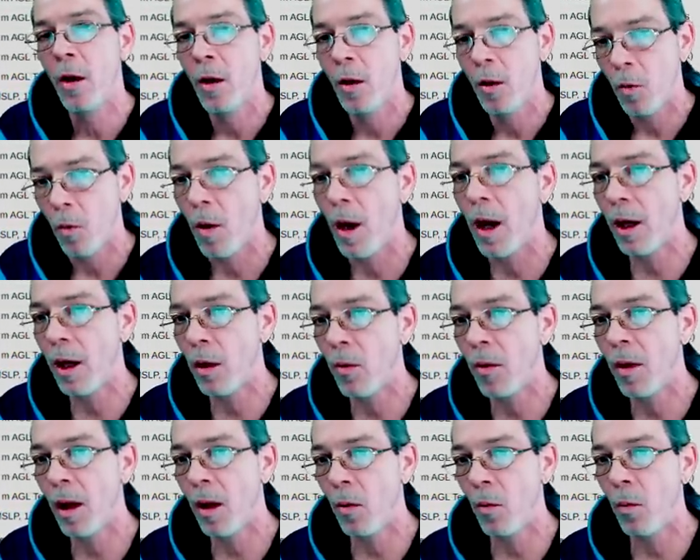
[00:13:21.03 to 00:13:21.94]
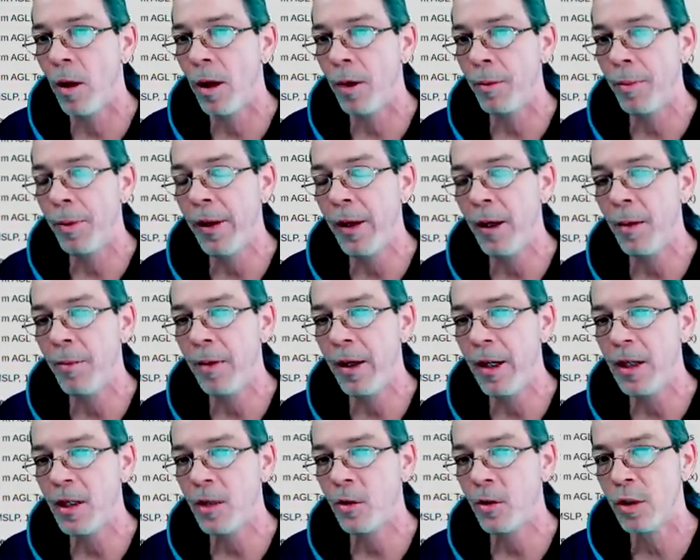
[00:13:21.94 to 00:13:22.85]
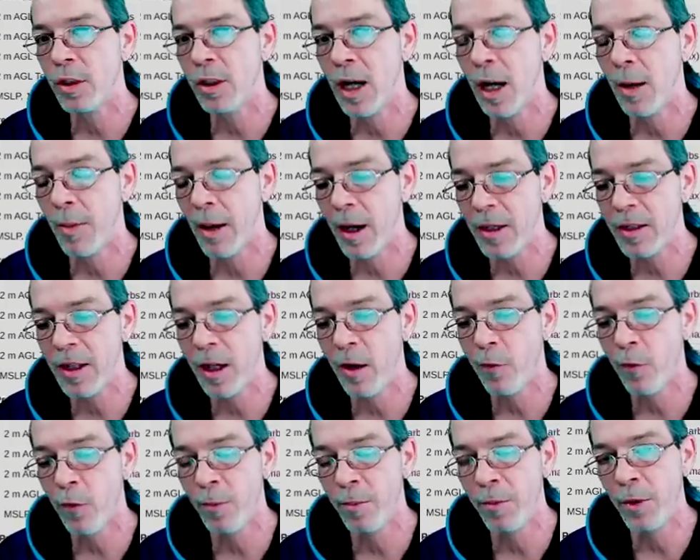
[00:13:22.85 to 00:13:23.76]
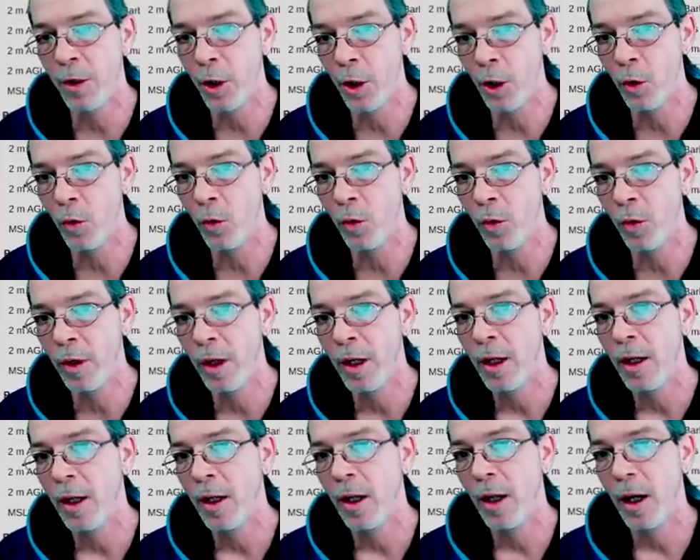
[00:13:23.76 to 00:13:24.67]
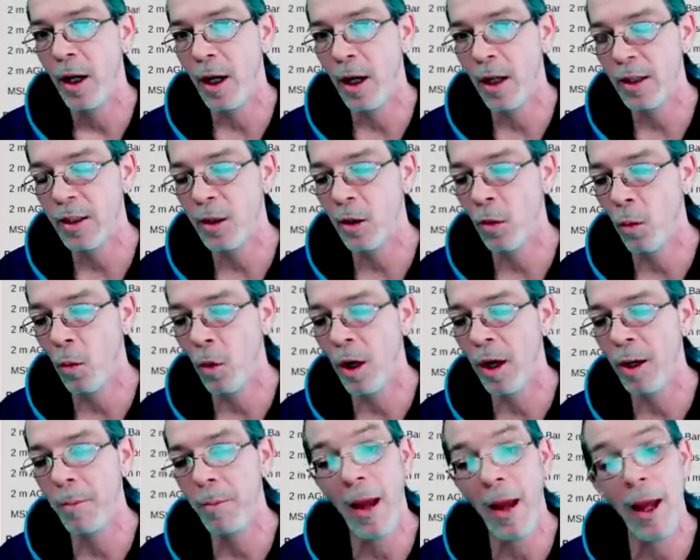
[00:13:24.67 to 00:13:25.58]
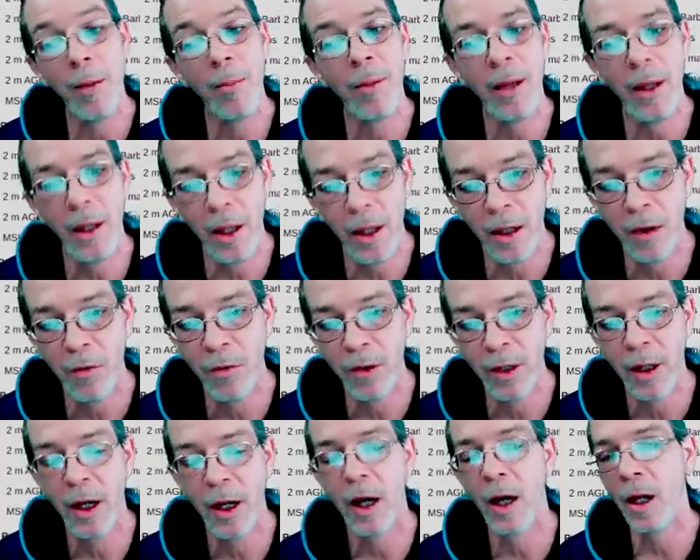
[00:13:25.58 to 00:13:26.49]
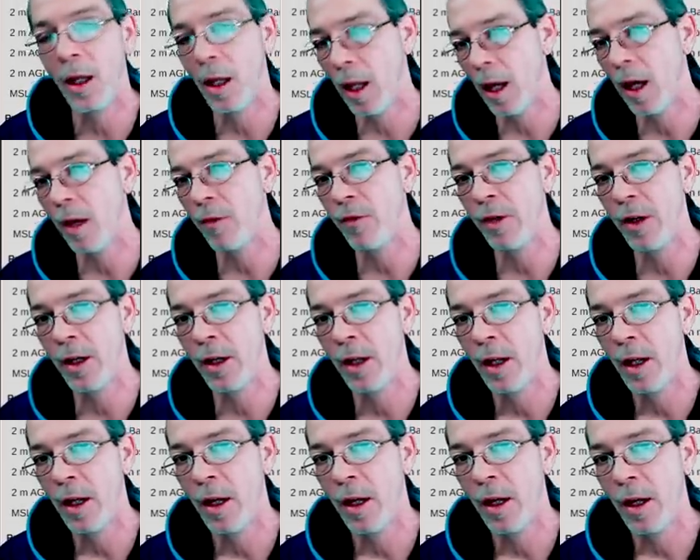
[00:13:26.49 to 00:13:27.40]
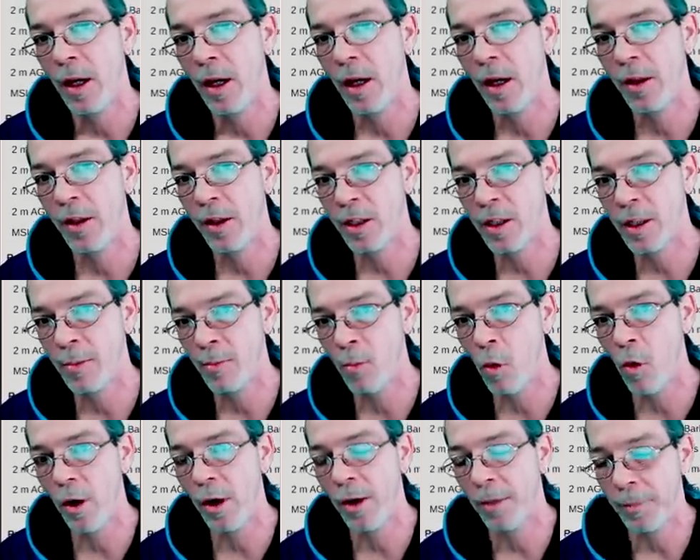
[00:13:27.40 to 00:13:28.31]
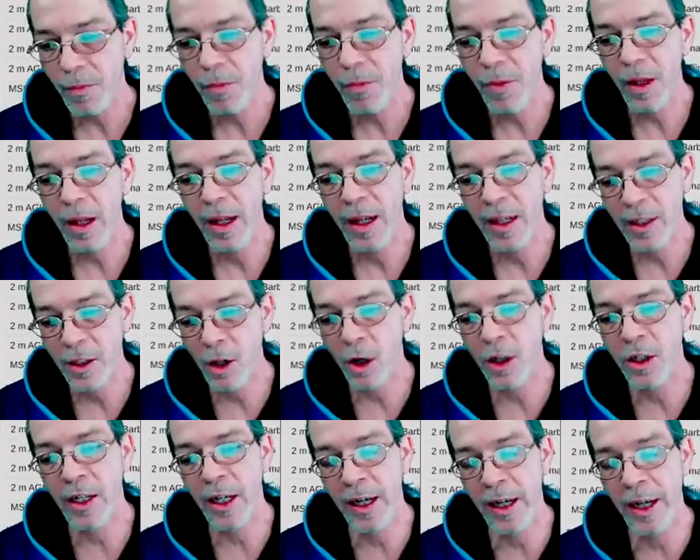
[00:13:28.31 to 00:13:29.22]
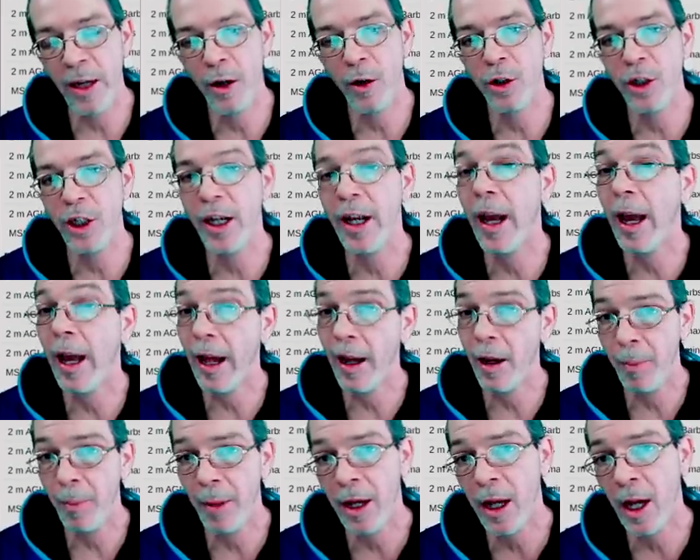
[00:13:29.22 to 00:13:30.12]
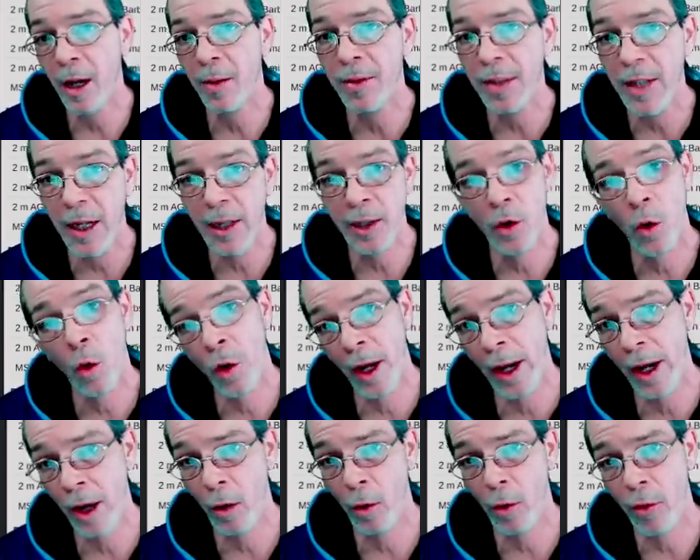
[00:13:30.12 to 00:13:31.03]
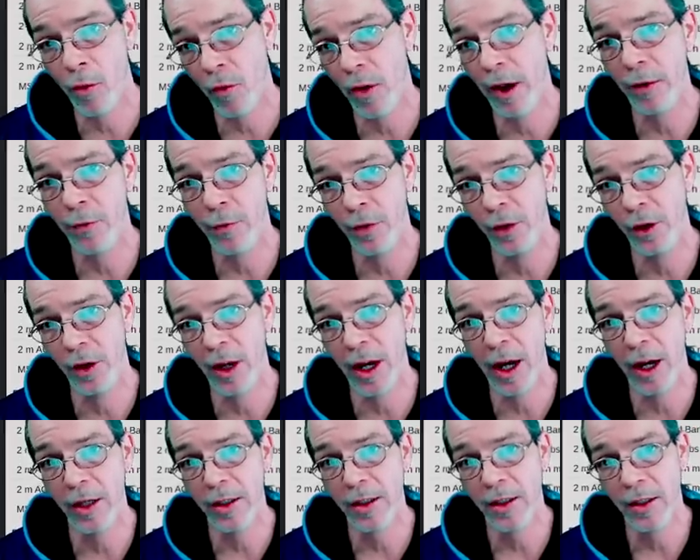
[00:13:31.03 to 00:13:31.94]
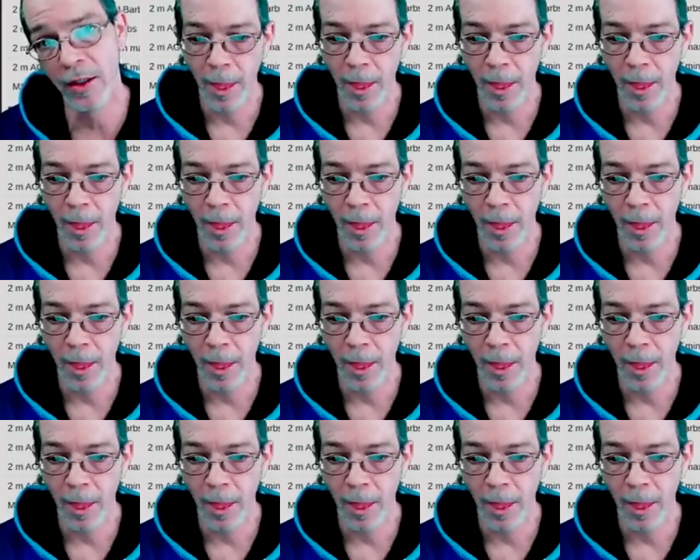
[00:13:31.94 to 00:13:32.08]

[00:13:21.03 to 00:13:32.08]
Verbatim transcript: right around 1 p.m. Eastern time, I say from noon uh, to 1, maybe even 11 uh, this morning, it starts getting energy and it becomes that tornado threat for you guys